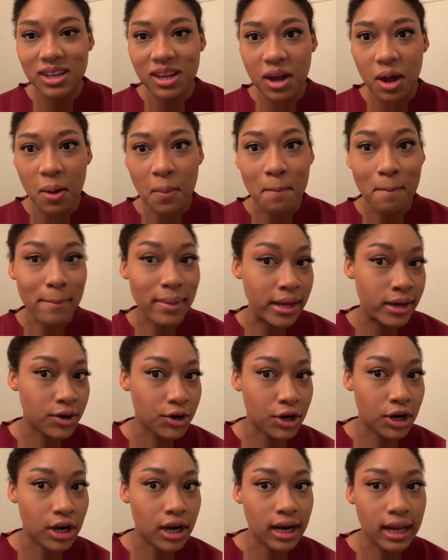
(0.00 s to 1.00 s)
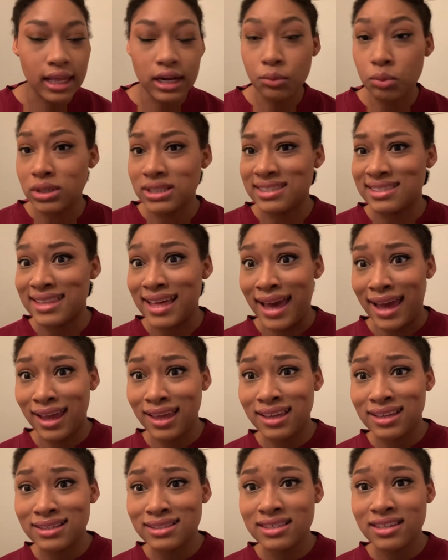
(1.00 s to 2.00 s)
a mirror and it was that
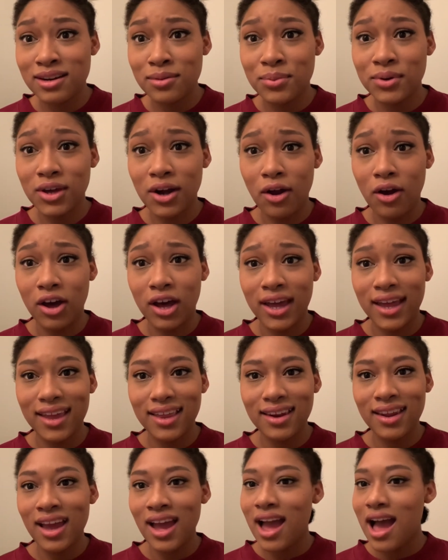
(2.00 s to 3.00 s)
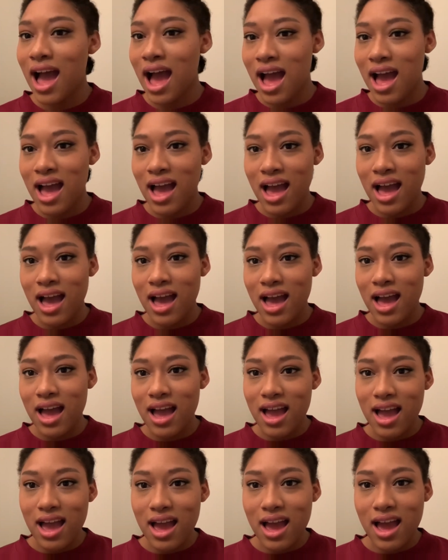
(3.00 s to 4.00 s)
easy to put on.
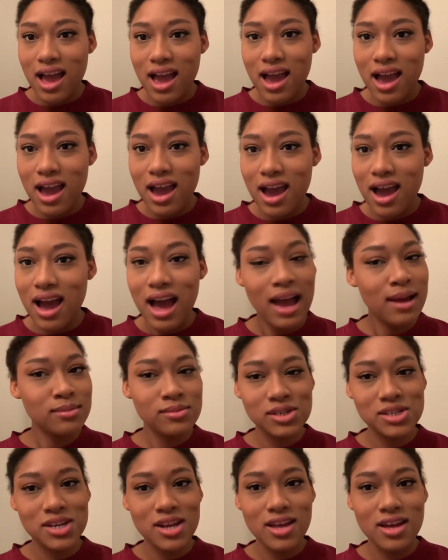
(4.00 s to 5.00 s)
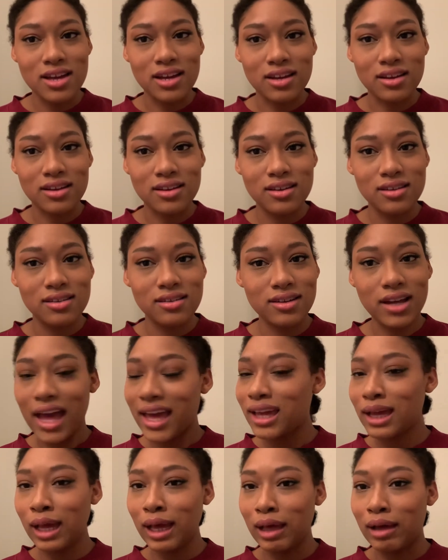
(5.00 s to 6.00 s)
I'm shook. I
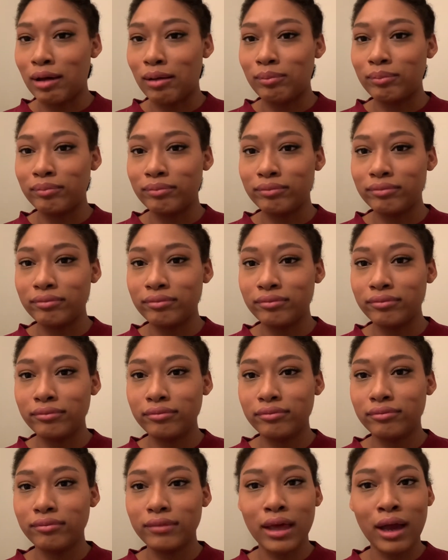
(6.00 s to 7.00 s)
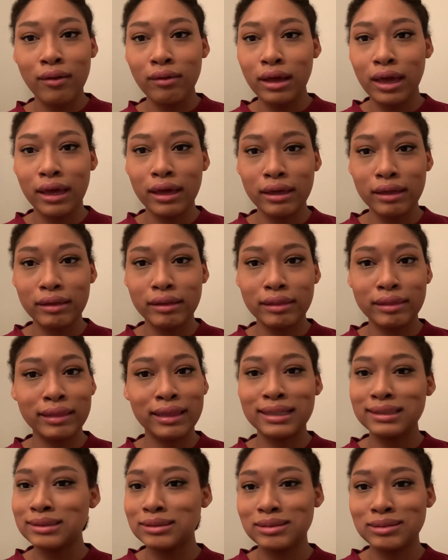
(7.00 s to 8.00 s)
am. Okay,
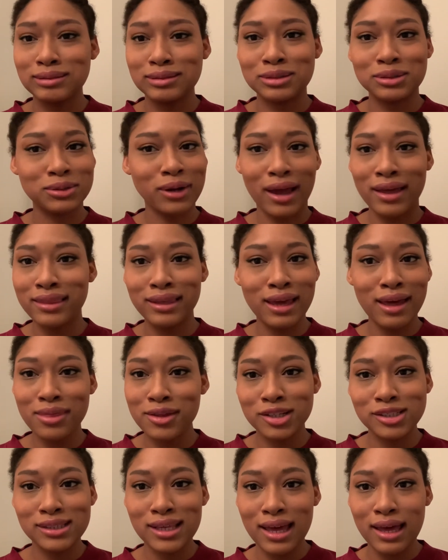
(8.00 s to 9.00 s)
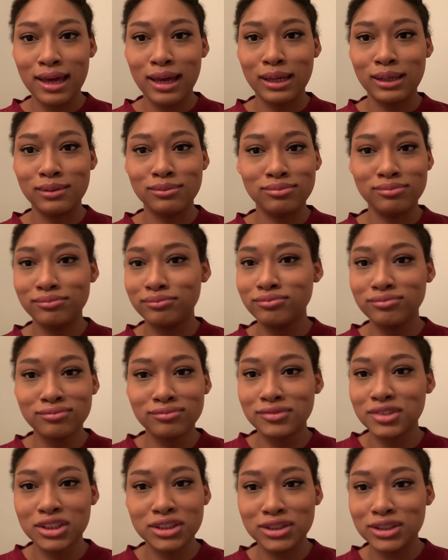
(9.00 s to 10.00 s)
let's try the other side.
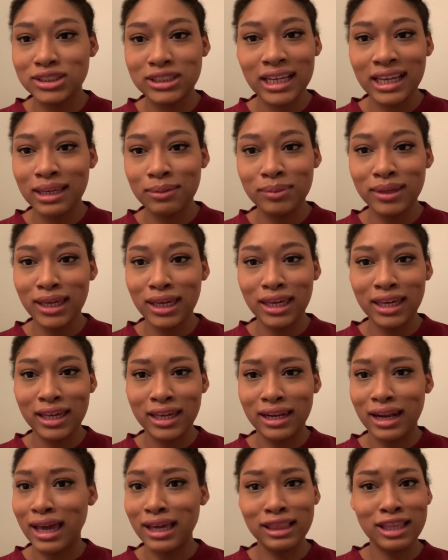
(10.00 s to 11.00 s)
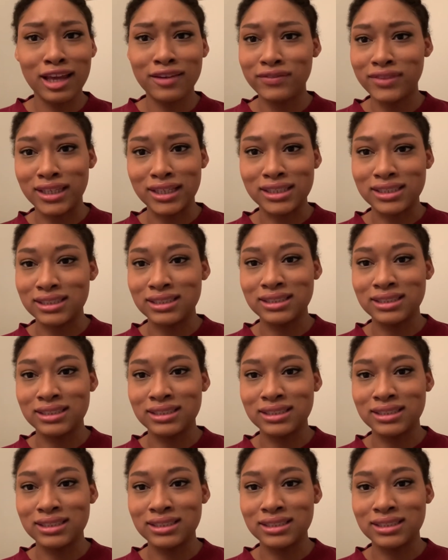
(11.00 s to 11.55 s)
Shake me again. I love this.